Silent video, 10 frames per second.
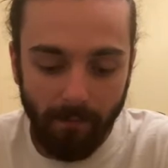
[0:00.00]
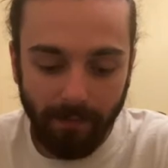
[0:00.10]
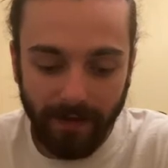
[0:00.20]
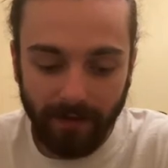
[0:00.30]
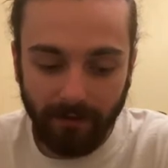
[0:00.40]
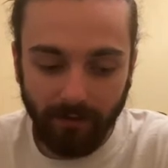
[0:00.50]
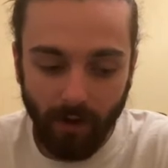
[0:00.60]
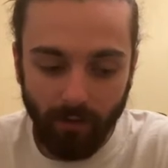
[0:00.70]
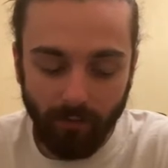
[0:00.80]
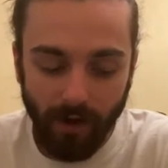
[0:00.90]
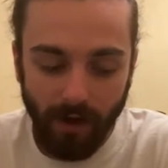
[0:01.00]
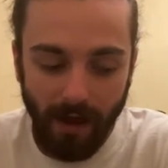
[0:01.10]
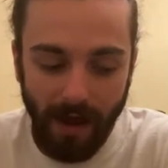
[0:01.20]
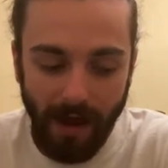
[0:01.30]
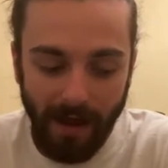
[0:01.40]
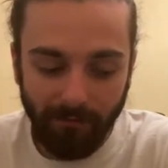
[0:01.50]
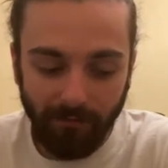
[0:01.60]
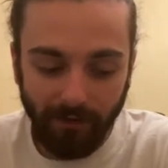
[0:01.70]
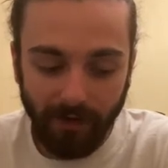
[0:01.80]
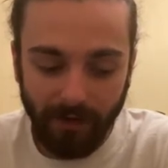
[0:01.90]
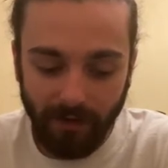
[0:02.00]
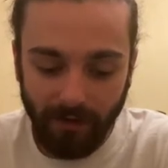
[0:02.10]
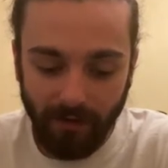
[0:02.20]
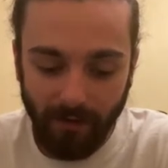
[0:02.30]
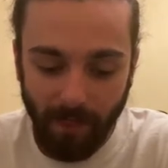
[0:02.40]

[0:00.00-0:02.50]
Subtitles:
break down every